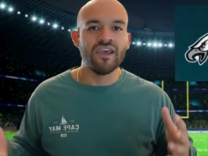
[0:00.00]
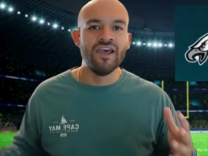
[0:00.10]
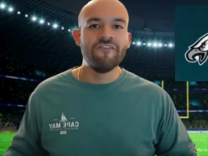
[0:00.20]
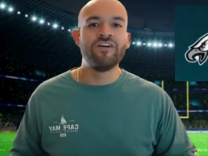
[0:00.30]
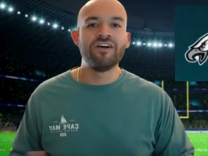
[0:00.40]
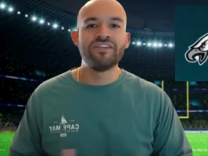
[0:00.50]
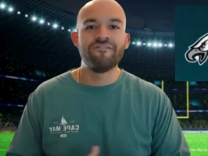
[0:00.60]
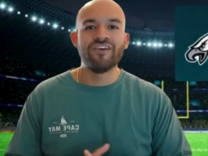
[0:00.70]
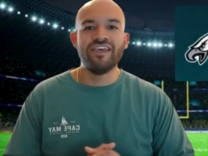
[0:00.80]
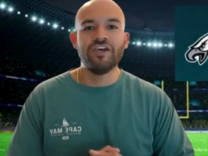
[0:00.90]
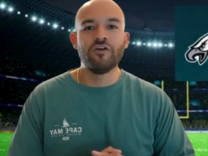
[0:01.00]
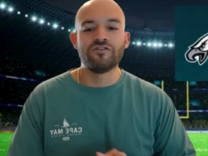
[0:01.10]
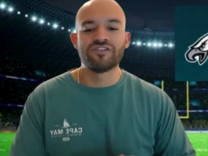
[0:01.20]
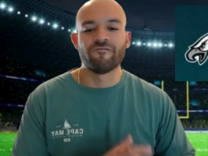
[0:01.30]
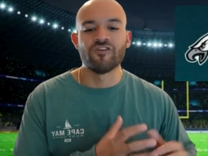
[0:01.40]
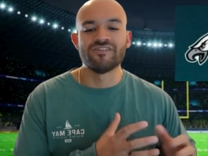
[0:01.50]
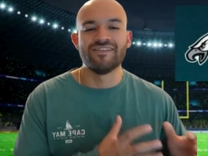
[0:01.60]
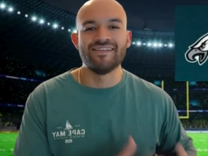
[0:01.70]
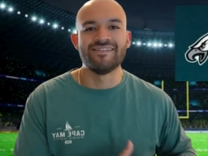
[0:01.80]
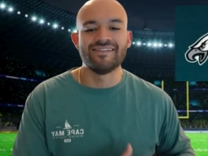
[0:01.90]
Philadelphia Eagles versus
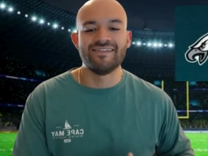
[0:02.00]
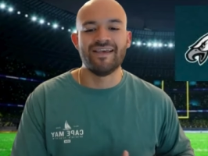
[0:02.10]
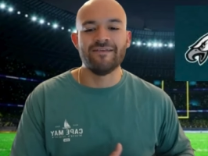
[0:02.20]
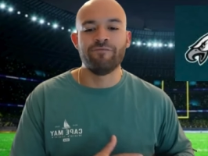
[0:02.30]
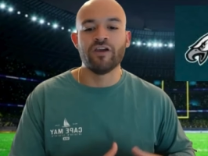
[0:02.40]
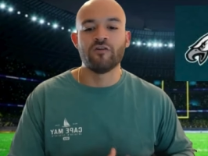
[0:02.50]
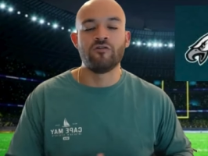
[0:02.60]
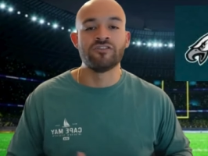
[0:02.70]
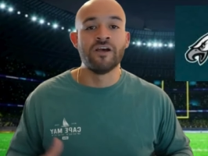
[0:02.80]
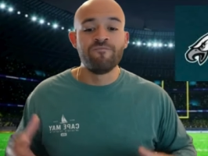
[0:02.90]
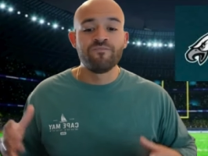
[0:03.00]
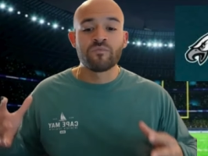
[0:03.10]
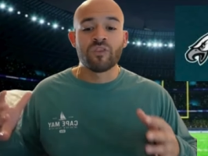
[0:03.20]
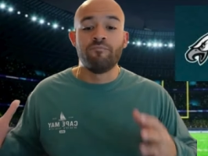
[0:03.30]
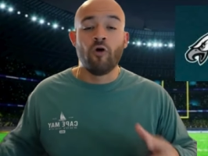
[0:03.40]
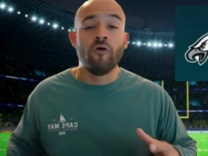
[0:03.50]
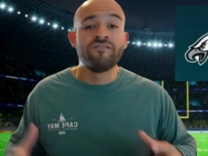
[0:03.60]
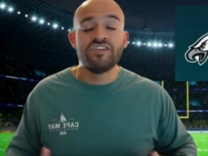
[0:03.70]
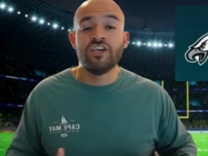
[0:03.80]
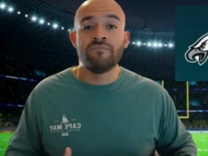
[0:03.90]
the Cincinnati Bengals. Both
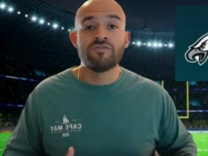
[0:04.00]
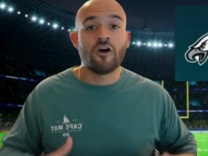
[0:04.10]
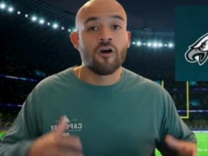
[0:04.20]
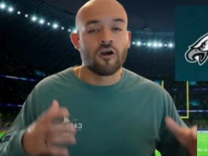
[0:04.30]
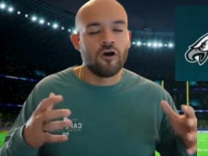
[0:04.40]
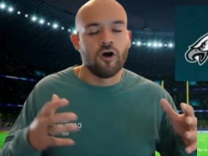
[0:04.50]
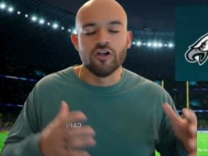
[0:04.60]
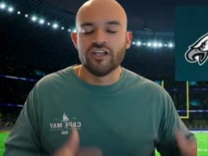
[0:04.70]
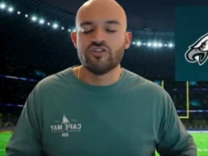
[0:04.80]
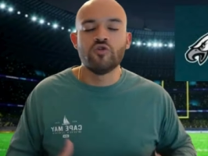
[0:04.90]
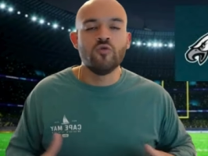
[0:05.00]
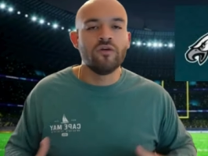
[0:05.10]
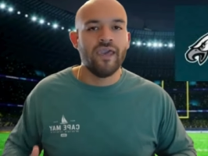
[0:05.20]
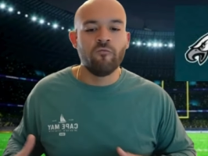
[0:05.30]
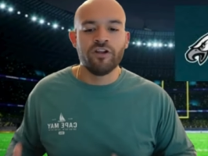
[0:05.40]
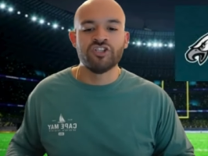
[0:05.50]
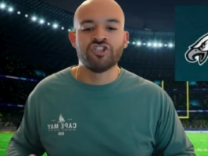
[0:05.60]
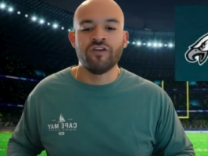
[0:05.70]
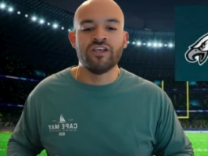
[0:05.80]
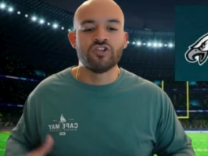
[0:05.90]
teams are on a 2-game winning
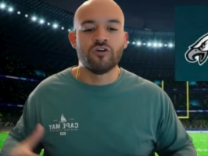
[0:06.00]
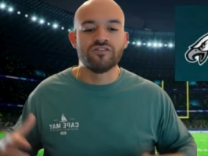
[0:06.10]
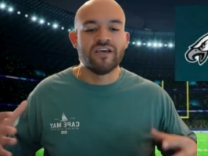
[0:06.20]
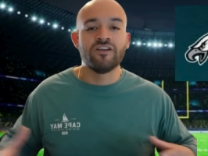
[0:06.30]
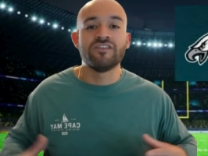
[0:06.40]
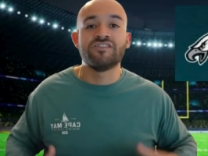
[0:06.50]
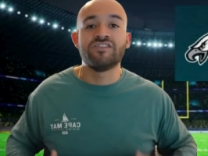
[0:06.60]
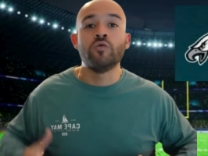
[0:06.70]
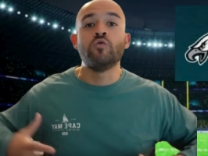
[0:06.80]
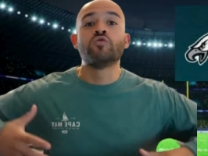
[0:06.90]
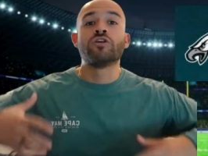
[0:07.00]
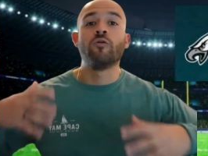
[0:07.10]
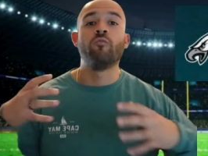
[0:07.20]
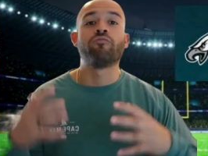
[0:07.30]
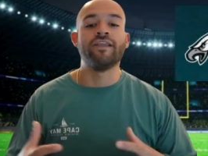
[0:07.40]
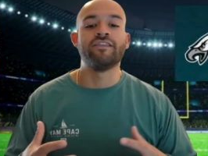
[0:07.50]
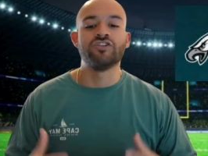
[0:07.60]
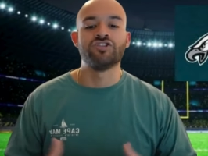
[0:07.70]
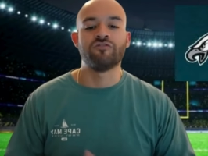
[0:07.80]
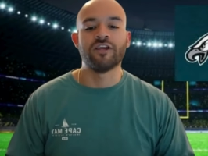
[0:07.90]
streak, so it's definitely going to see who's going to break this
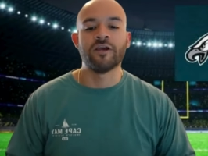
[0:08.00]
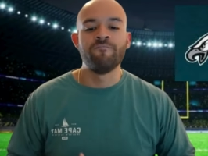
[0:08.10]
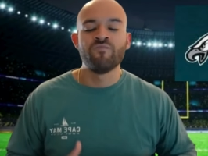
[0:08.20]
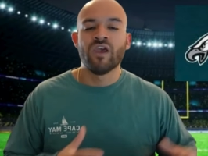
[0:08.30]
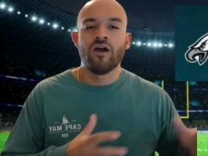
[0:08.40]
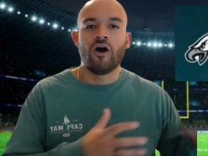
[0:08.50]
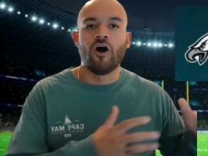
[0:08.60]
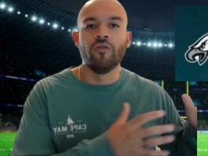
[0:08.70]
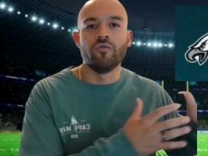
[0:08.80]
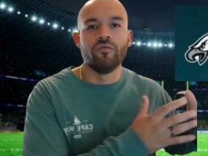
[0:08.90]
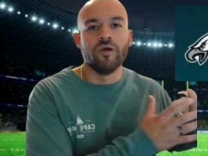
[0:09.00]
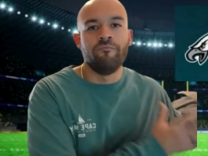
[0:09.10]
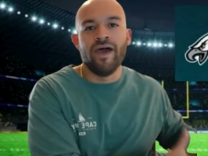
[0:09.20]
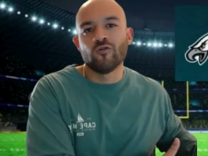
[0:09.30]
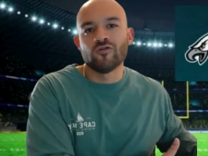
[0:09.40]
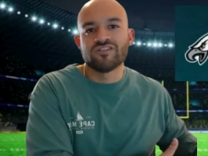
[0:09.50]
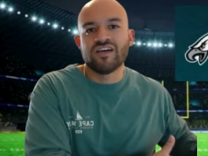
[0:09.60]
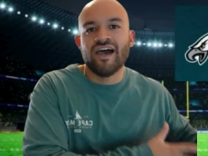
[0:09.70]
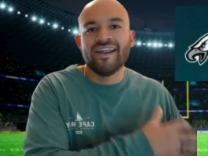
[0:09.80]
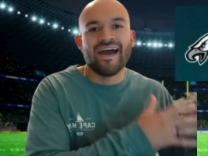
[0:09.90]
streak. On the Bengals
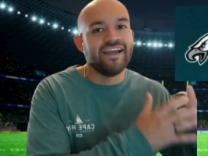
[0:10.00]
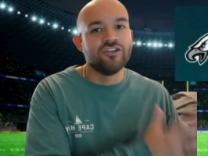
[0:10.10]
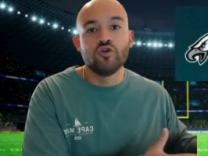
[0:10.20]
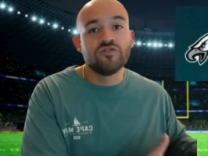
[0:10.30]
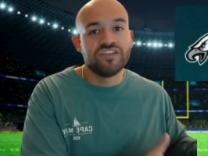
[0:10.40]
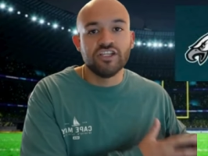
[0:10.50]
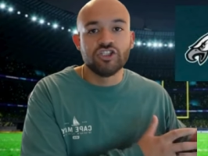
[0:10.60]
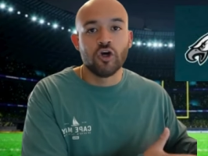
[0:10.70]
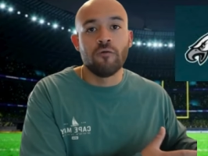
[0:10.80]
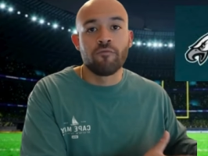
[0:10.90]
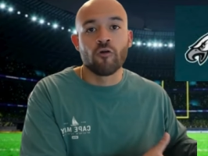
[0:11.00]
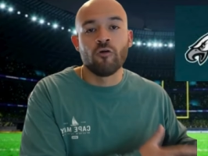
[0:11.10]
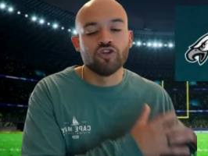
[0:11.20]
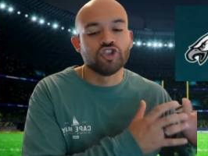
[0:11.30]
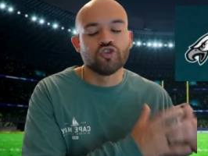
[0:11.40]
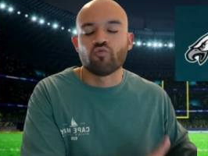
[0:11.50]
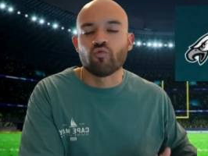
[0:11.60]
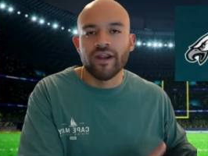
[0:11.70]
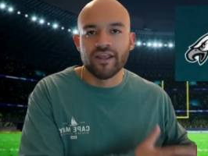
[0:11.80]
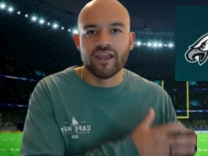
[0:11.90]
side, I do see Joe Burrow
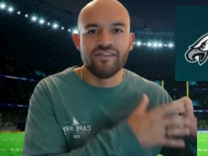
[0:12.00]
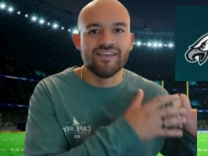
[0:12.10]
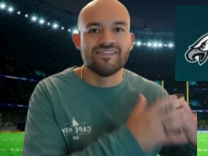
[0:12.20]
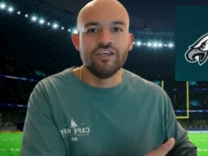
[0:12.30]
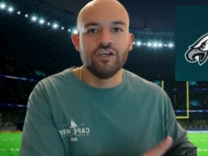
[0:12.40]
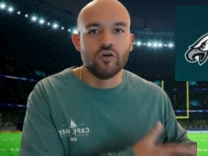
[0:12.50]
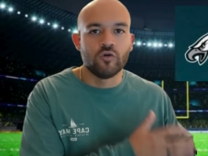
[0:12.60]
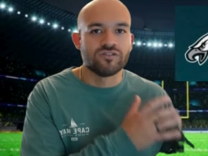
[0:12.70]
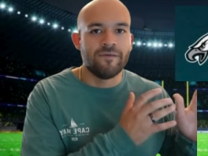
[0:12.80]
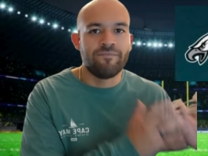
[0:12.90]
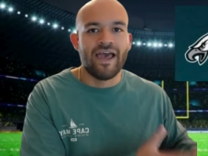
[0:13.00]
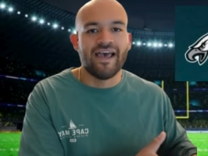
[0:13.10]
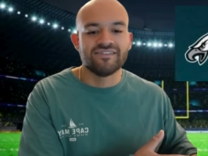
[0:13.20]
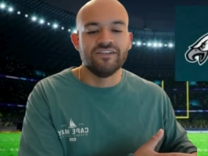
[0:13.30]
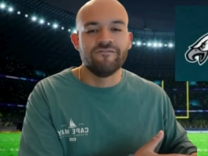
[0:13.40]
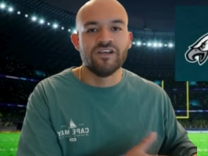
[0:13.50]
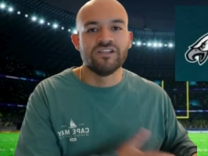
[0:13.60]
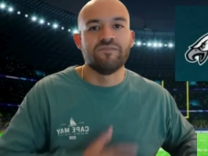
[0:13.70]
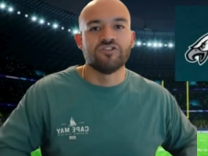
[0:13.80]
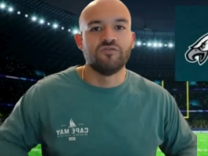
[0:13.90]
shredding this Eagles pass defense,
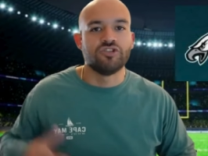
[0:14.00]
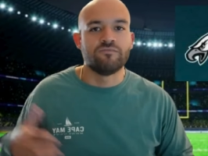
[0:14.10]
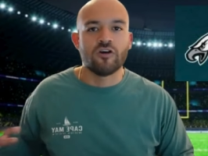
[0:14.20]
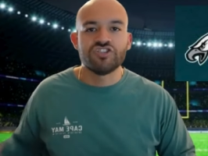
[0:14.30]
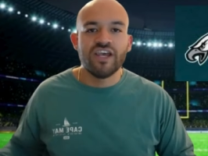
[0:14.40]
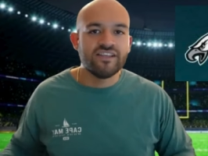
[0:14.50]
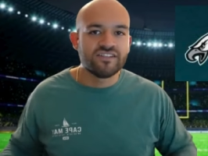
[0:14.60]
especially with Ja'Marr Chase